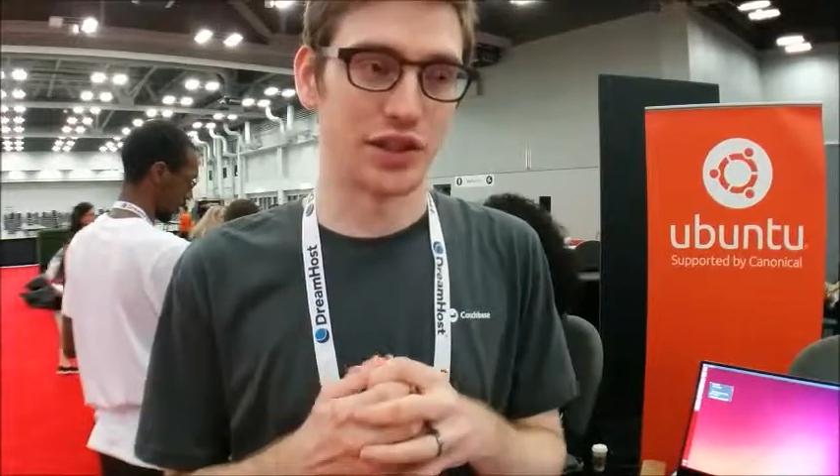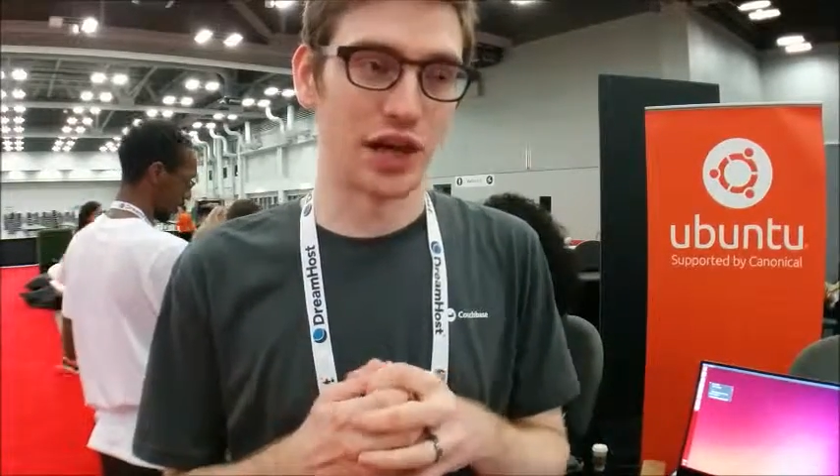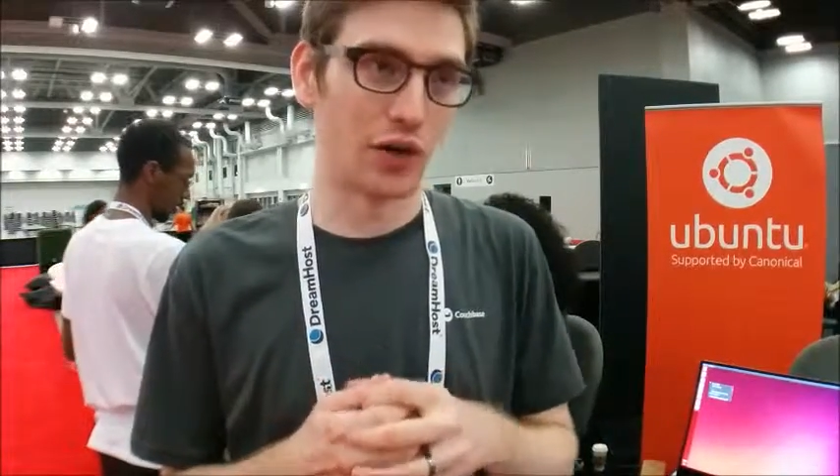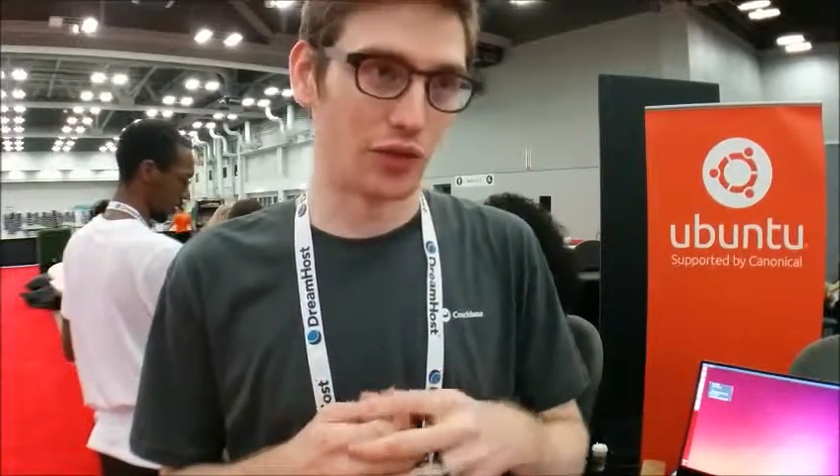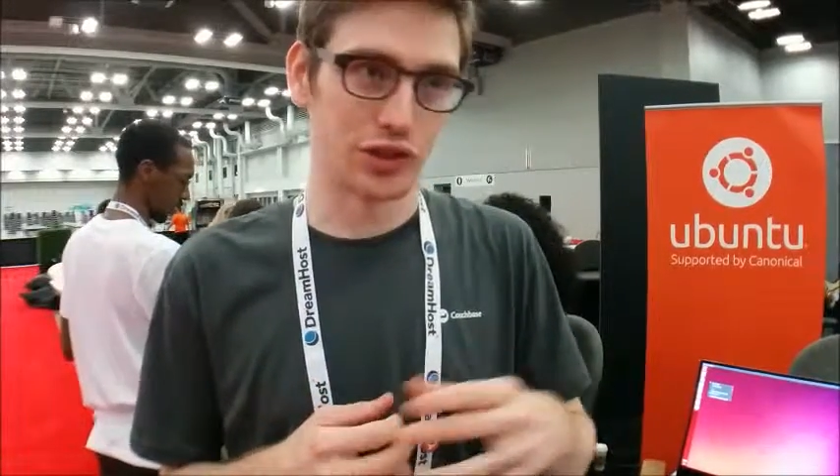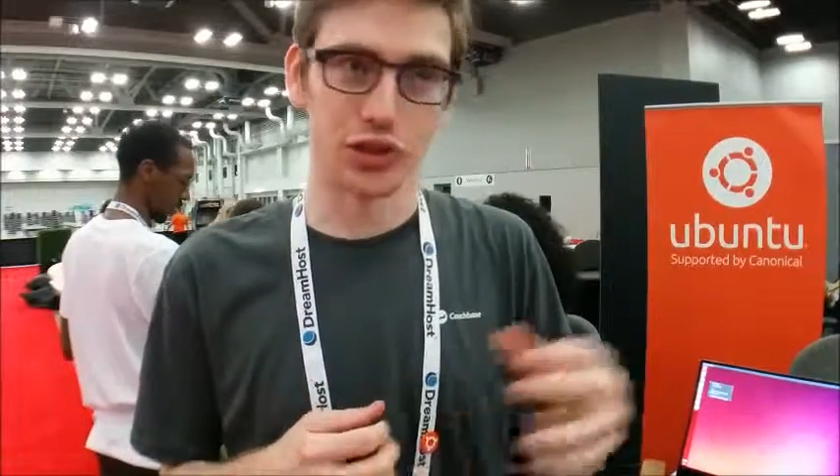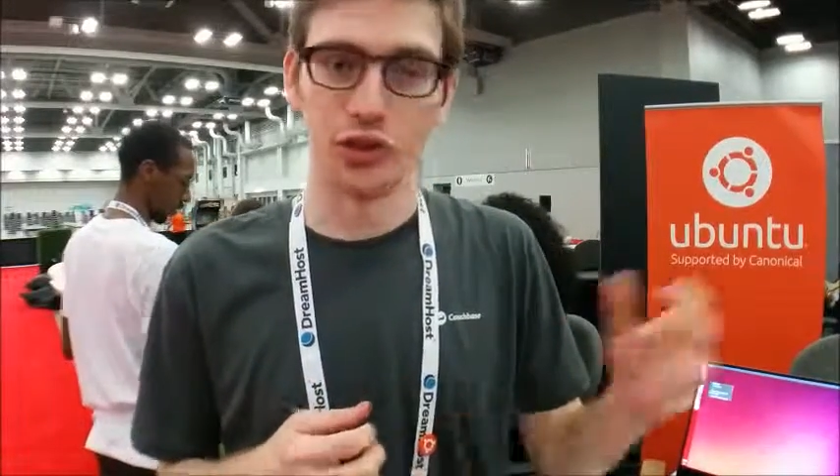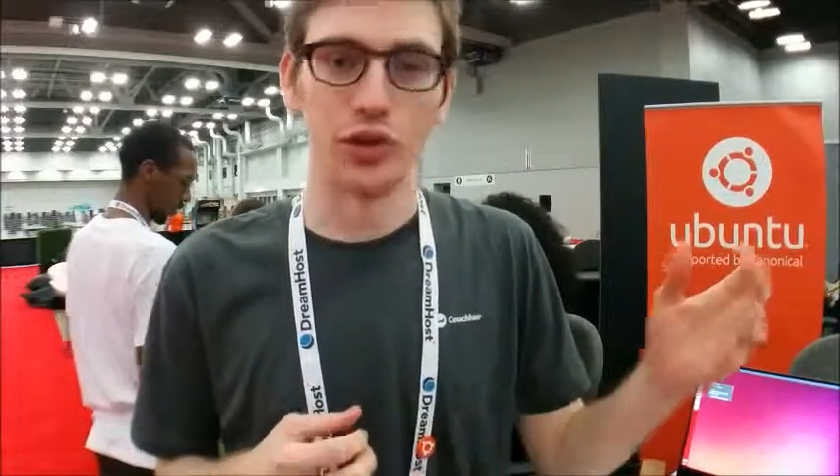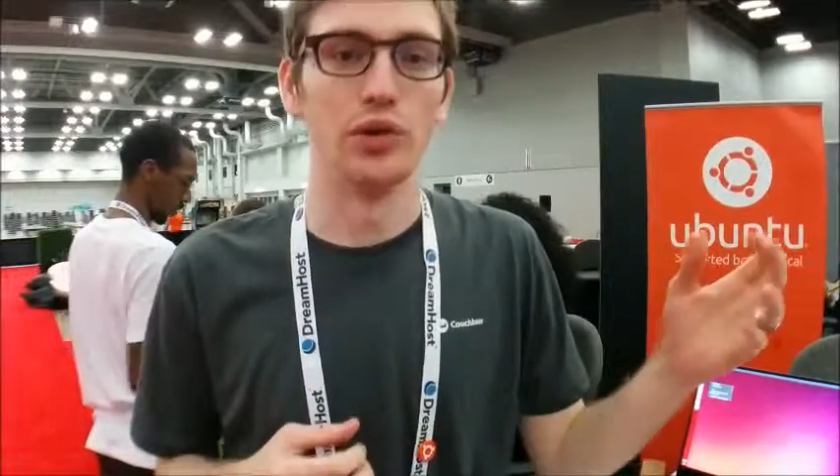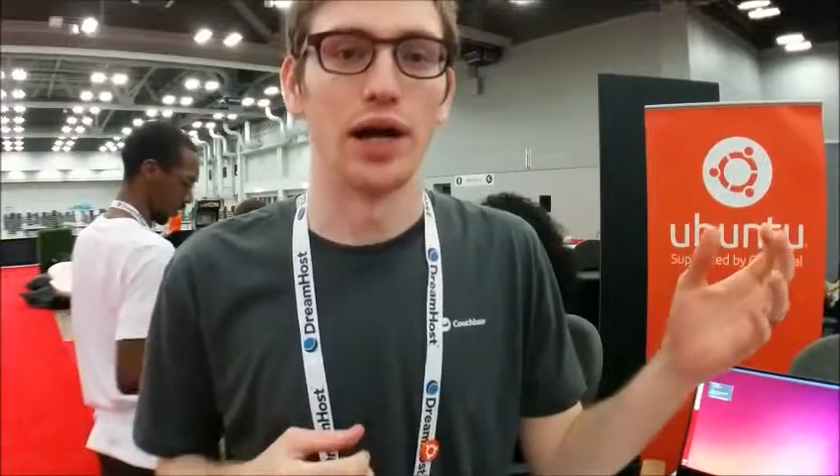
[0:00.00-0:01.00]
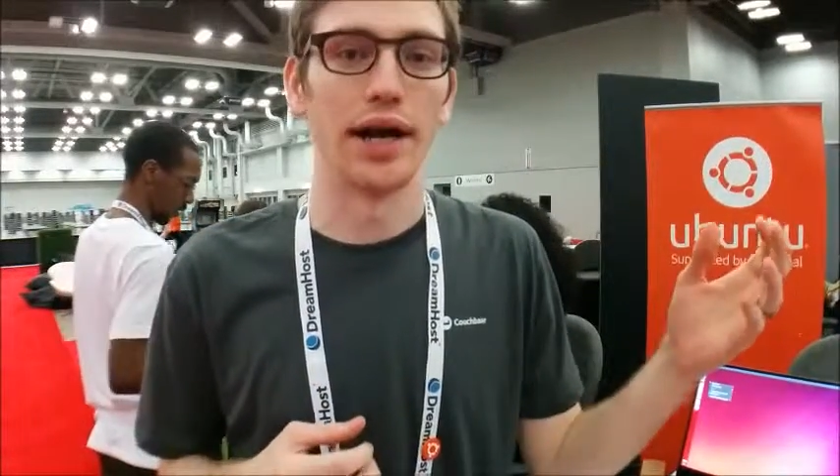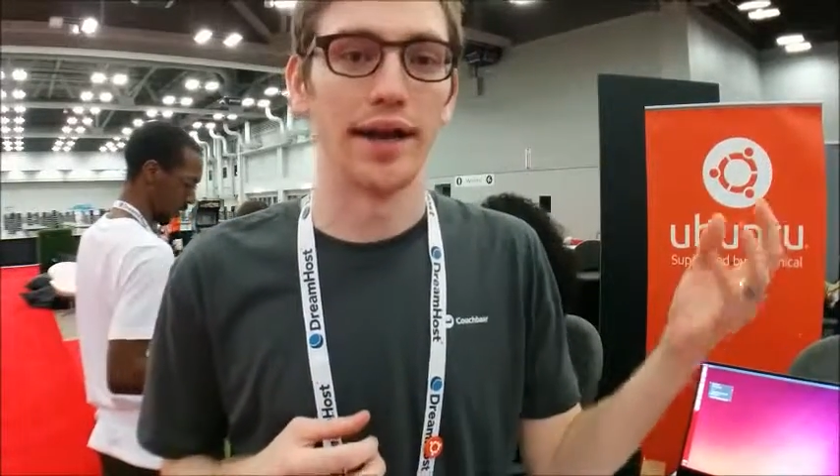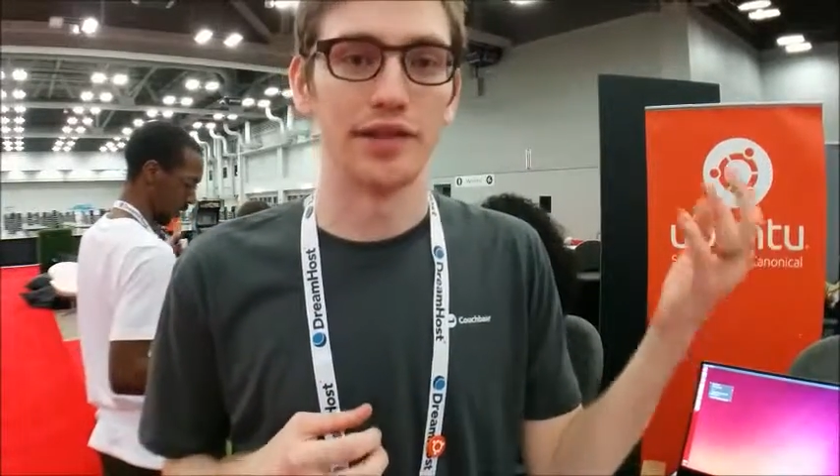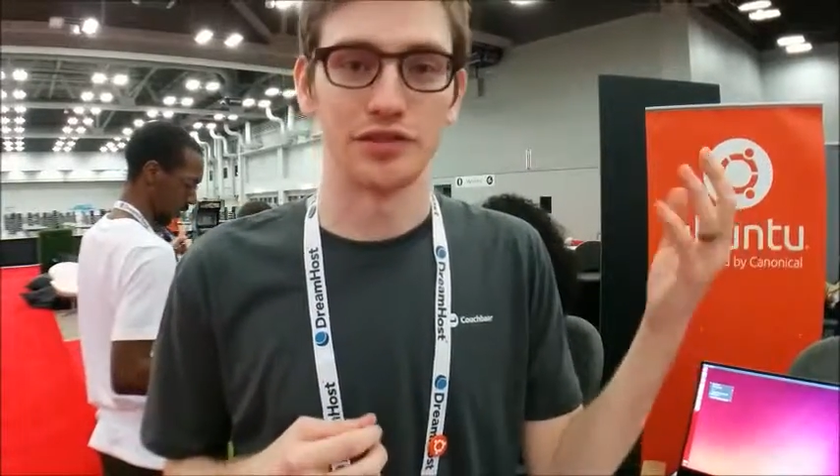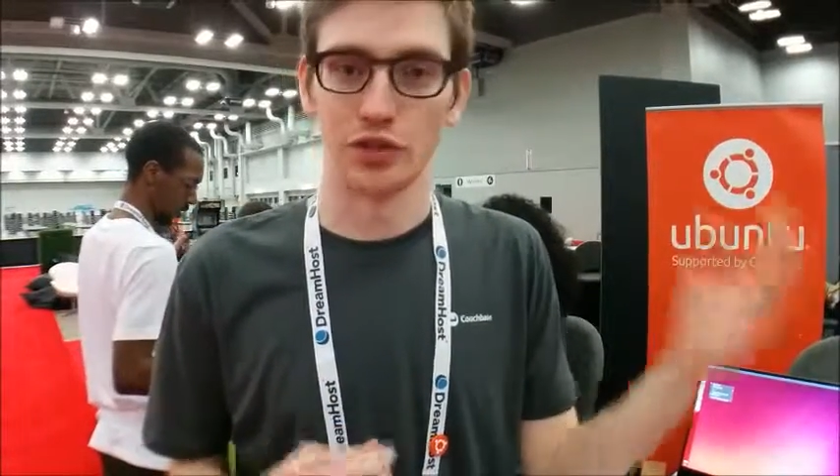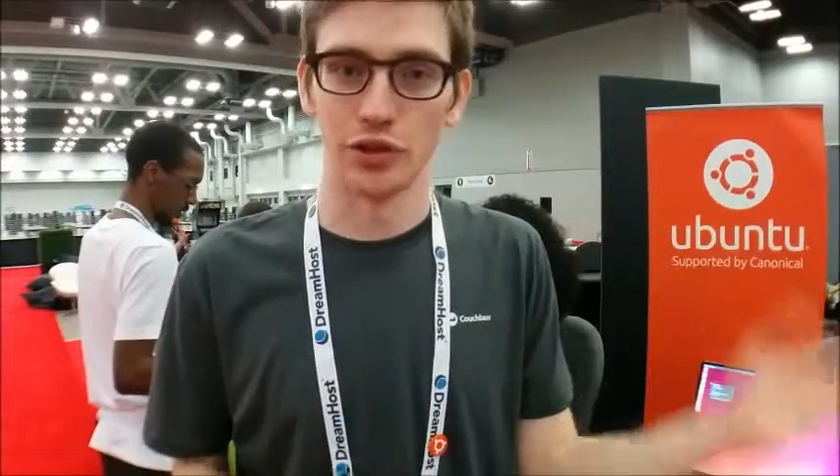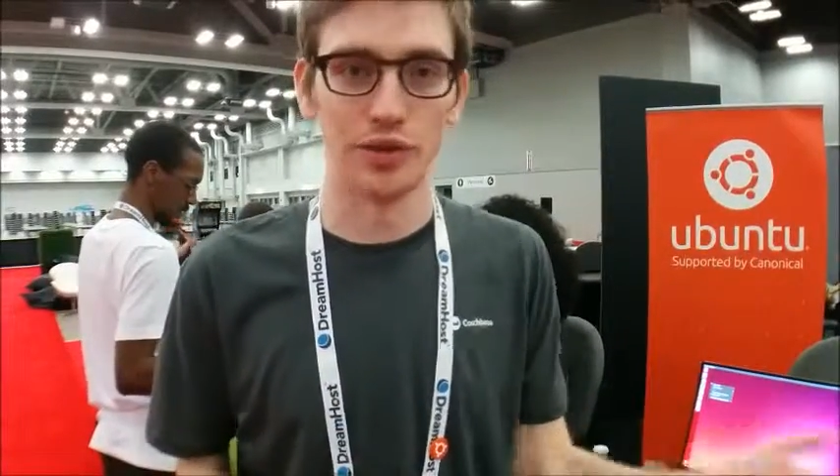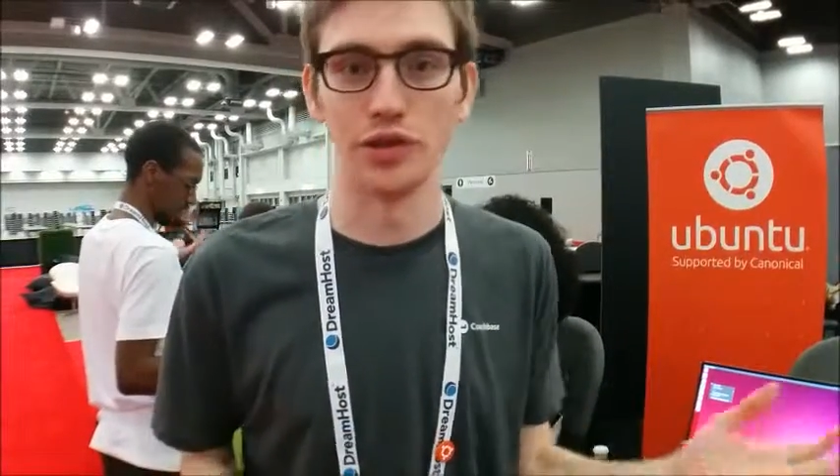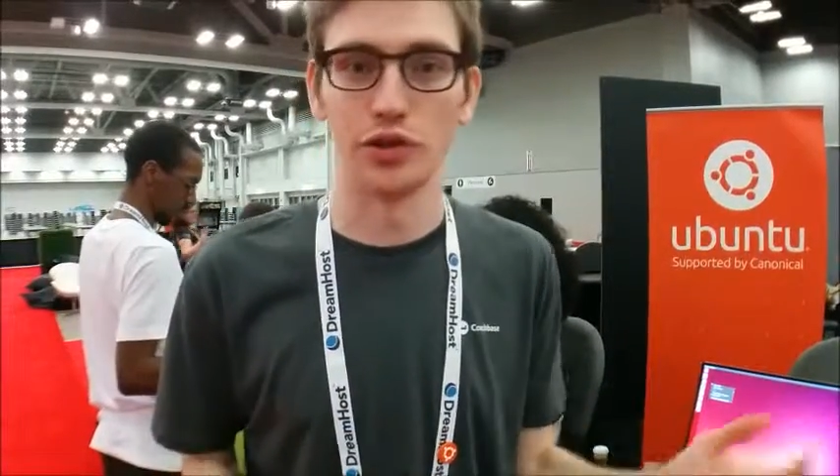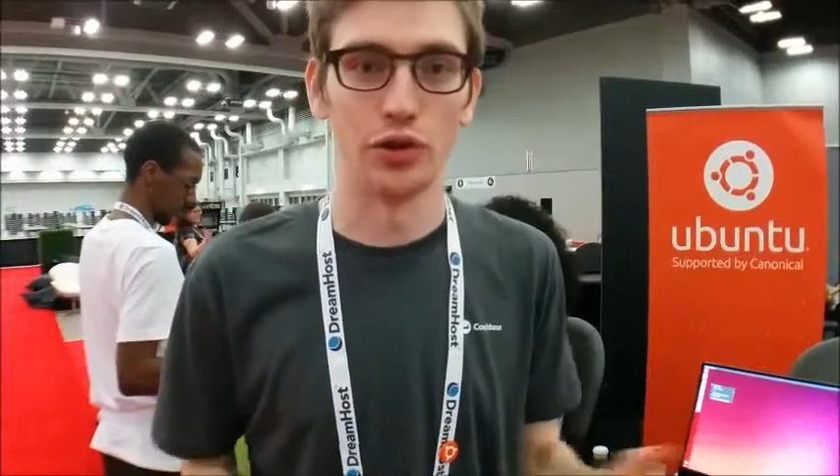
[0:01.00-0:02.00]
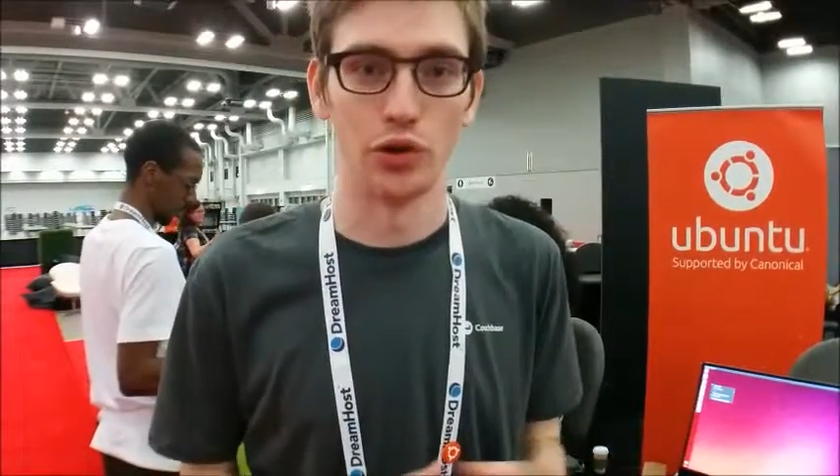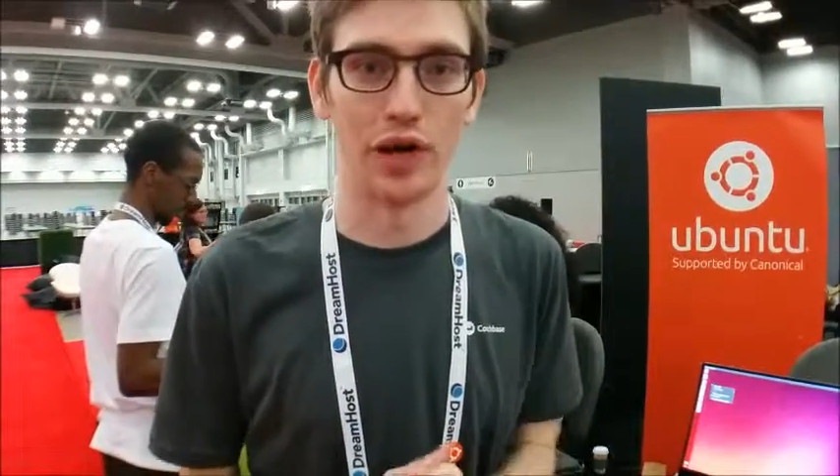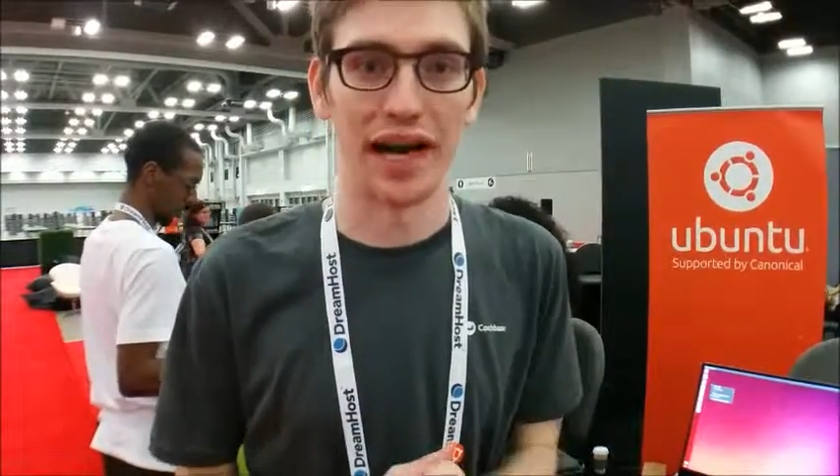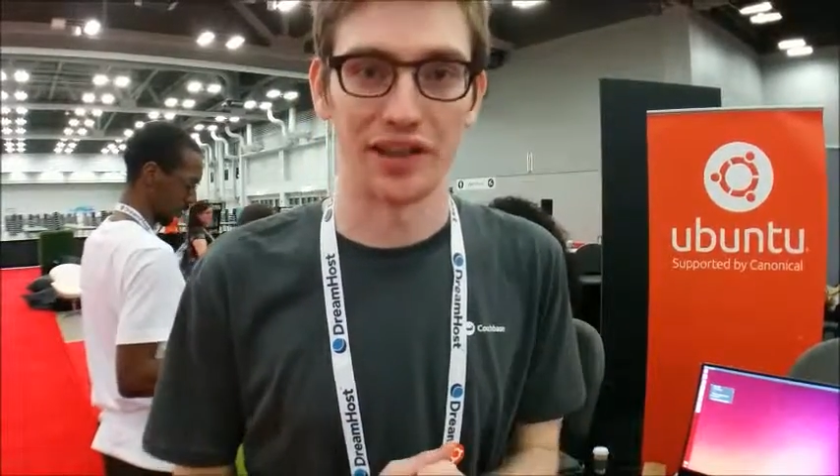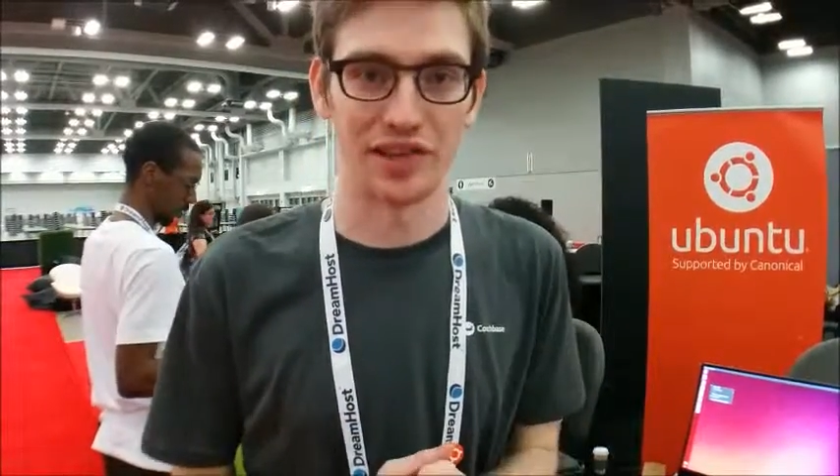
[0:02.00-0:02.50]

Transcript: over to a student who has